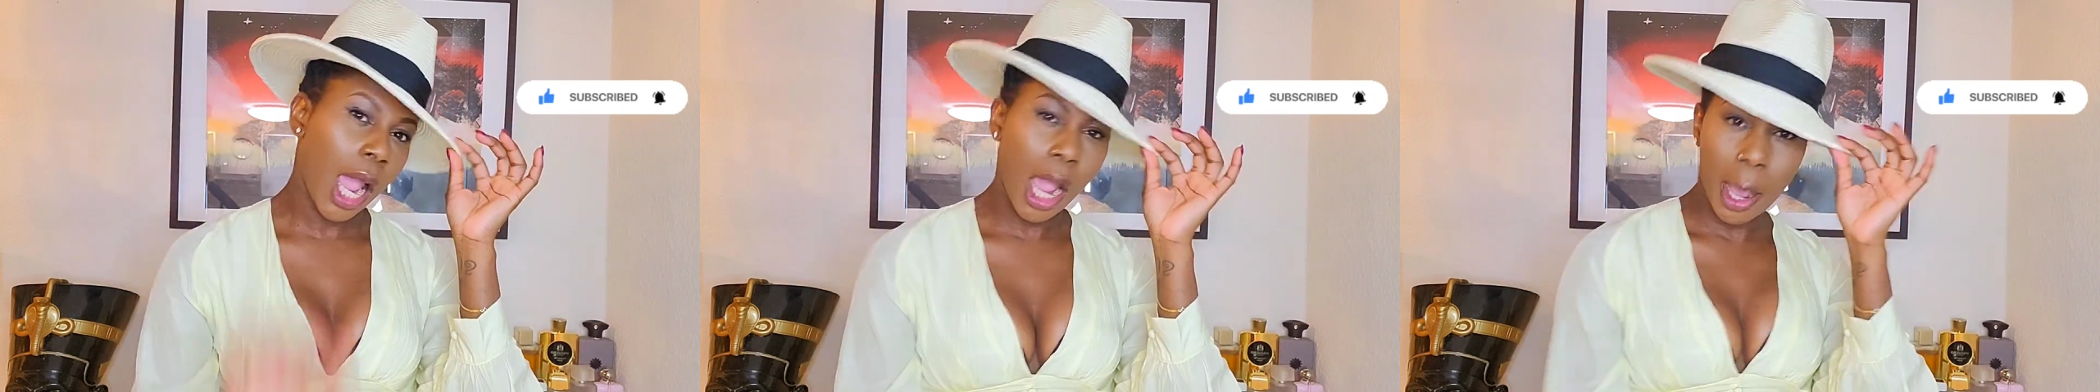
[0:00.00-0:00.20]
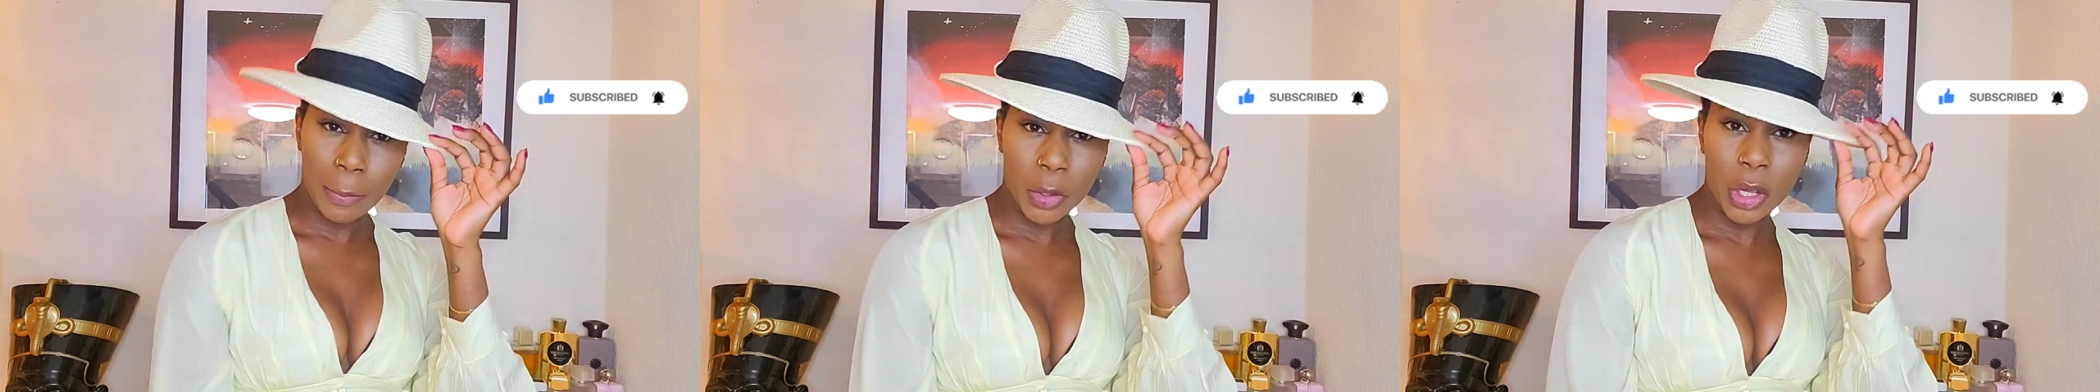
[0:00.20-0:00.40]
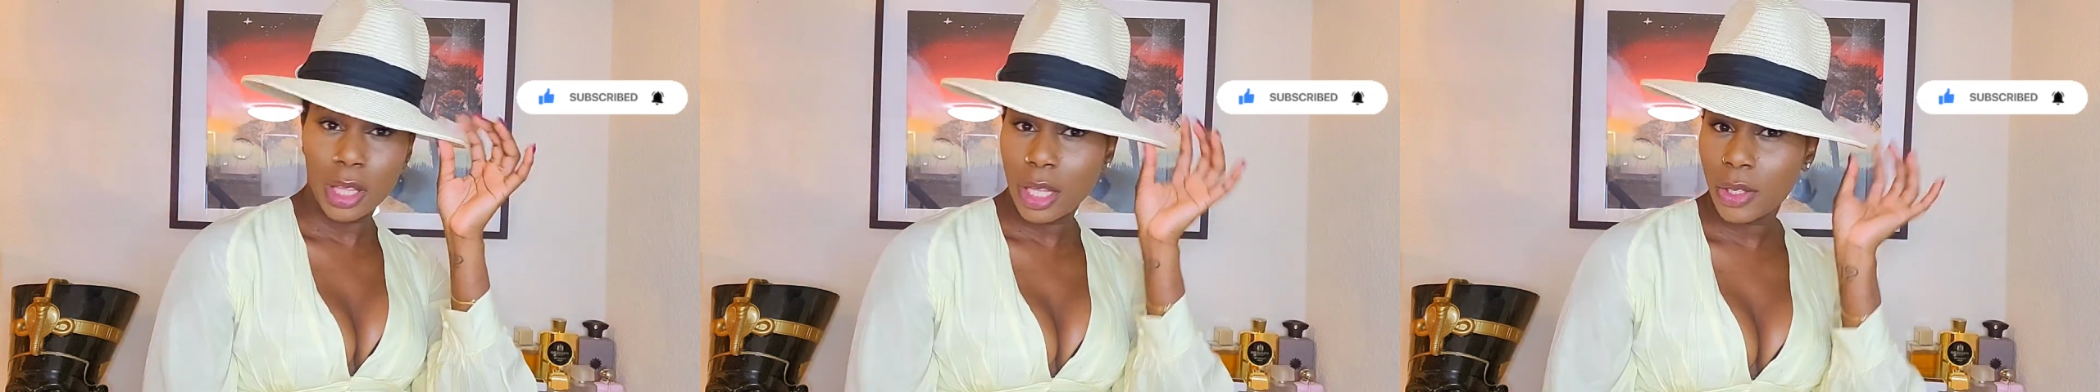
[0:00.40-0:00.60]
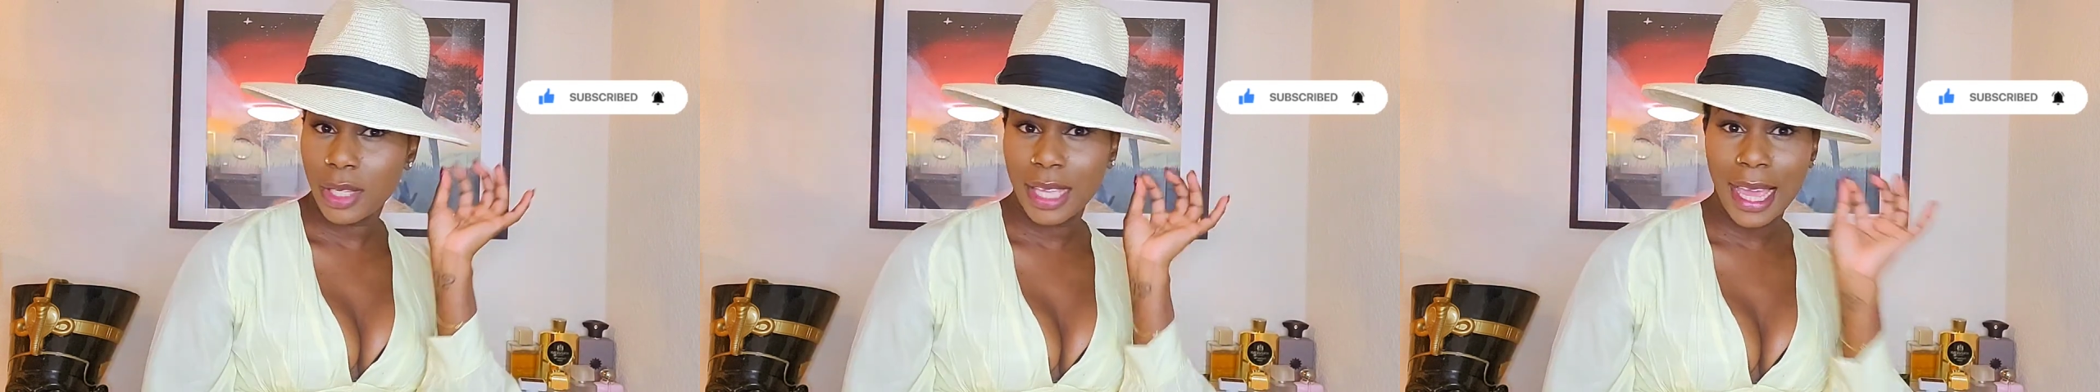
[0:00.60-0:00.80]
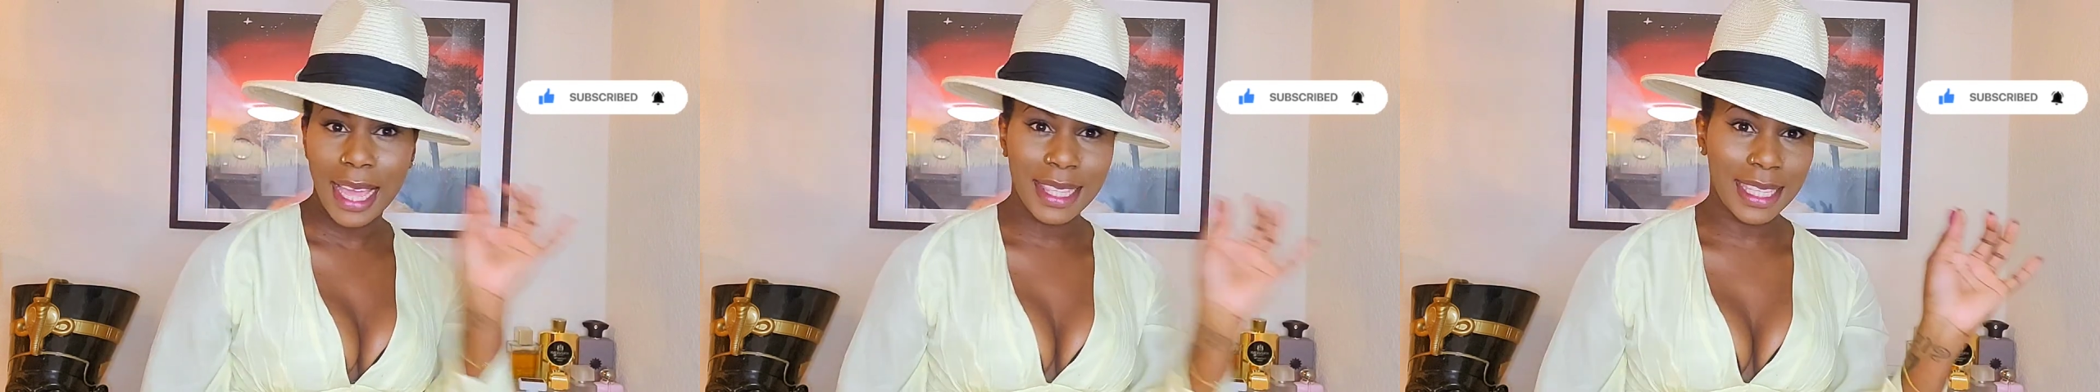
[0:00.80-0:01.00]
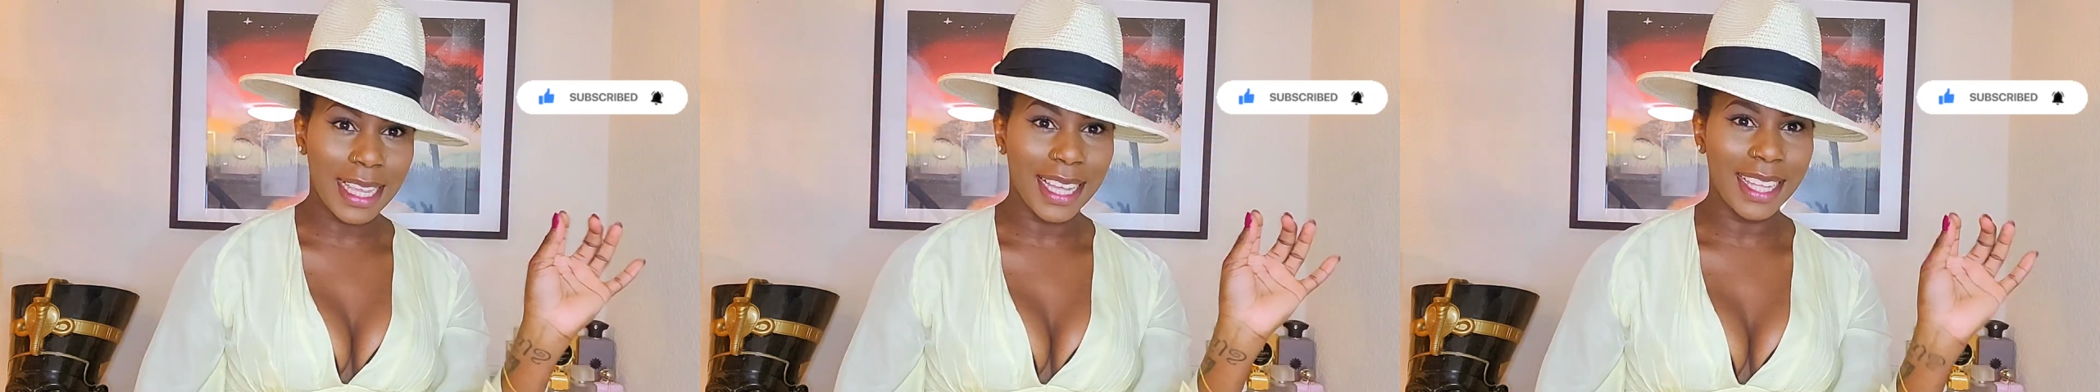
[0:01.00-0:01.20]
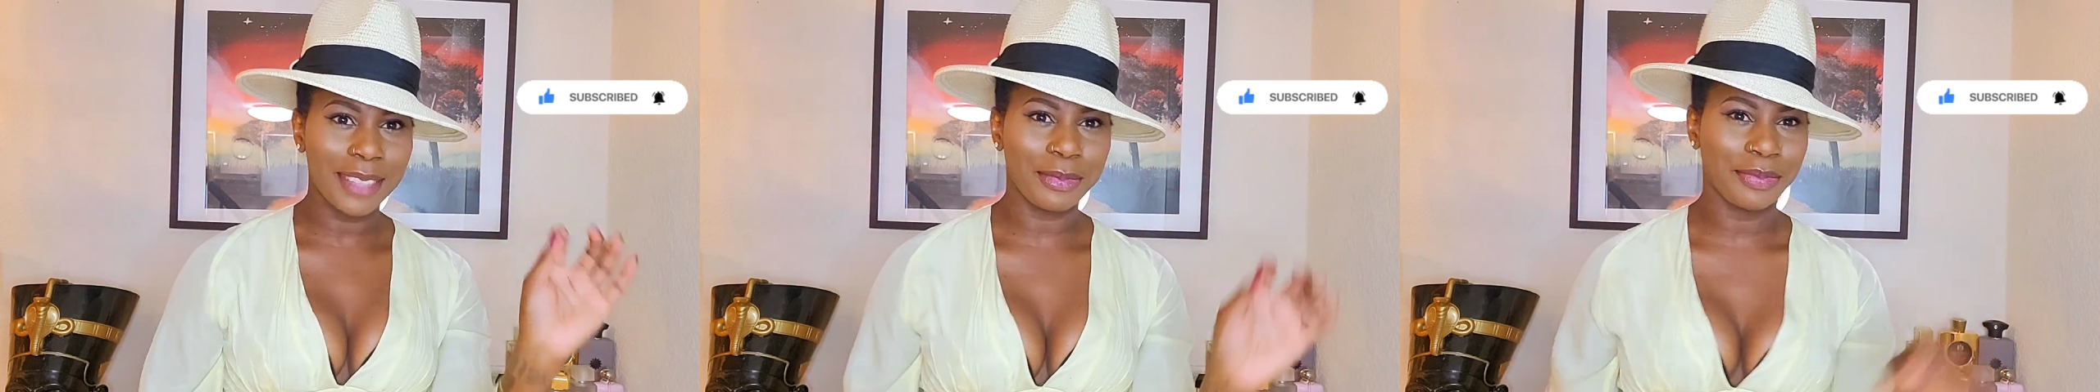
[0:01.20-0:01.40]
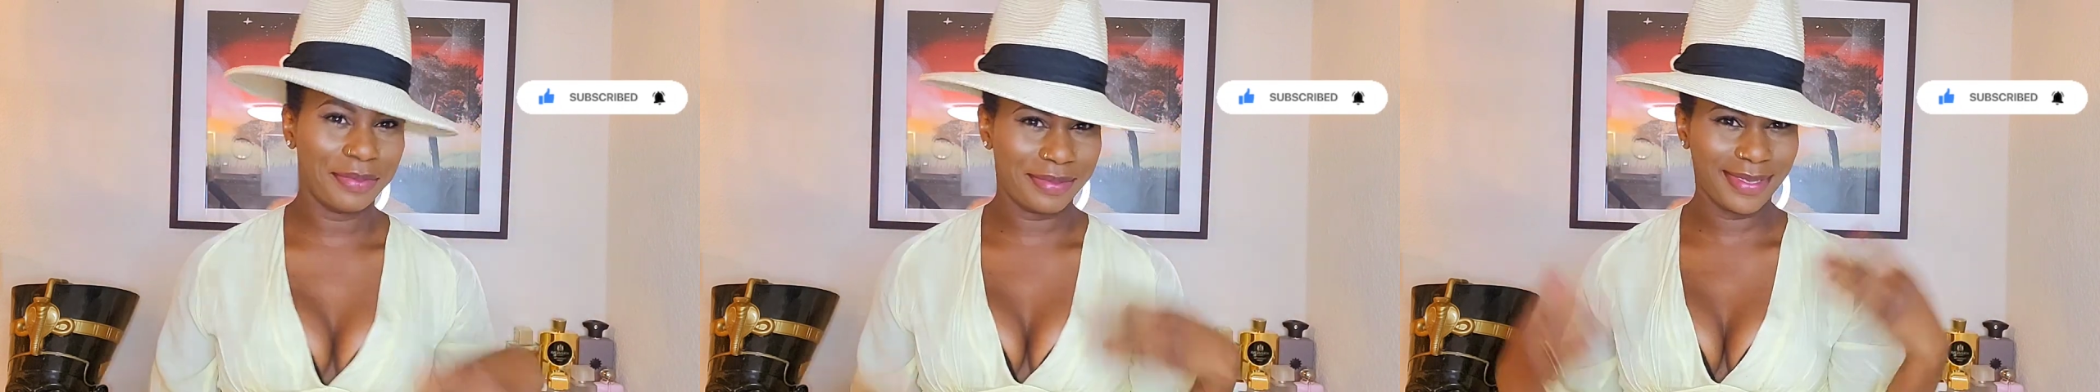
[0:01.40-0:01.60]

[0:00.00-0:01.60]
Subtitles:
I'm going out to get tan.